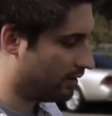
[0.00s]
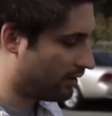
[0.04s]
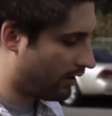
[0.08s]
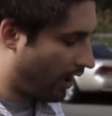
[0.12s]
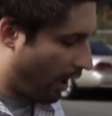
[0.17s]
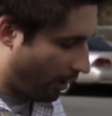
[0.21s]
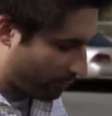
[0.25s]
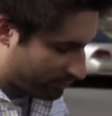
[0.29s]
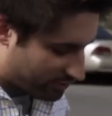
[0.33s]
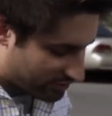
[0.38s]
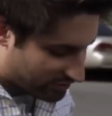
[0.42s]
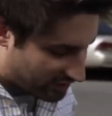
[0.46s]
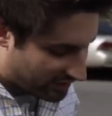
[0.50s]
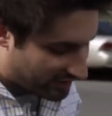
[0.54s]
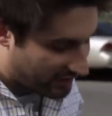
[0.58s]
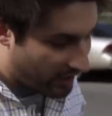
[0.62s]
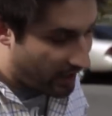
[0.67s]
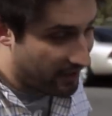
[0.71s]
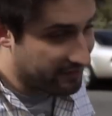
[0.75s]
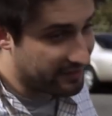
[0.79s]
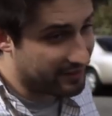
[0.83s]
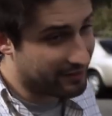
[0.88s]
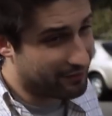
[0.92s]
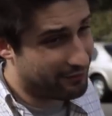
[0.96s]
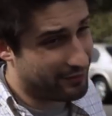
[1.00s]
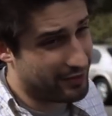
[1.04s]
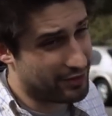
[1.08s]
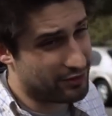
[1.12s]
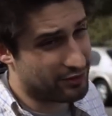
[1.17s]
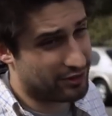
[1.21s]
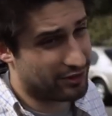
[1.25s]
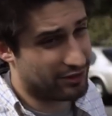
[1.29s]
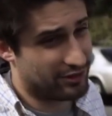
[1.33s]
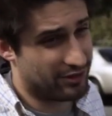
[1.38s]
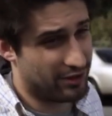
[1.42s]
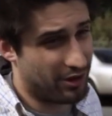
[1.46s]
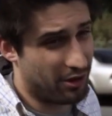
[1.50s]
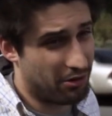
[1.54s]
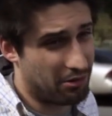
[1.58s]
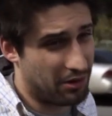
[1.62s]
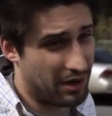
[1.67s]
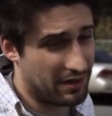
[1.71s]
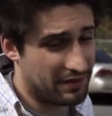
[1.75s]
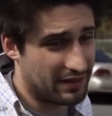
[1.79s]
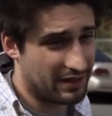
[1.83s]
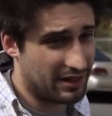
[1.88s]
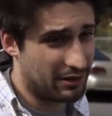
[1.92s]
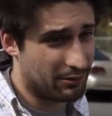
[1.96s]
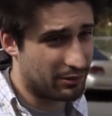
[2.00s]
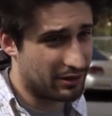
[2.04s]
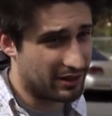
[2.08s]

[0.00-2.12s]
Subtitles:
I'm just saying, I think Fig should know. I think he